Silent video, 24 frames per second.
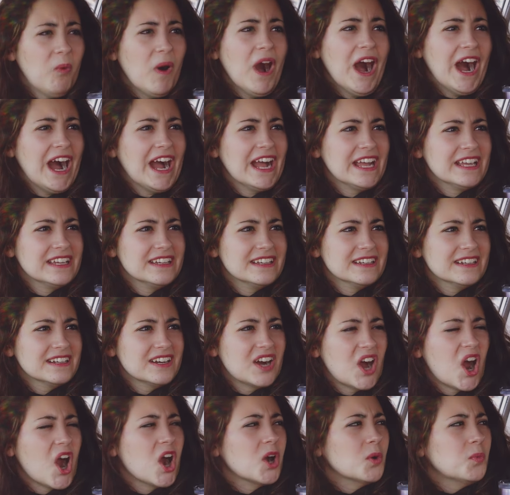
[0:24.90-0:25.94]
Why
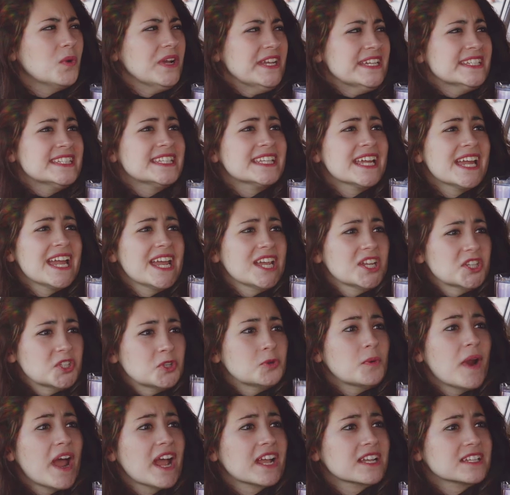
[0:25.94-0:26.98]
are we saying
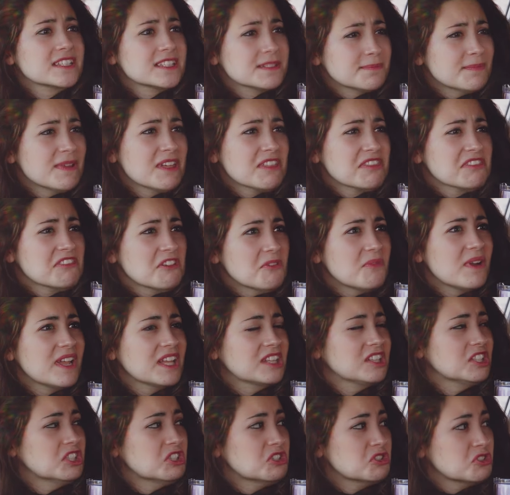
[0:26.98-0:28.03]
Tracksmith New
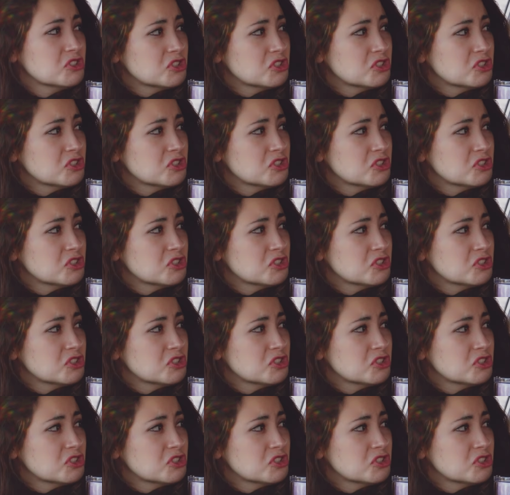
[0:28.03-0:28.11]
England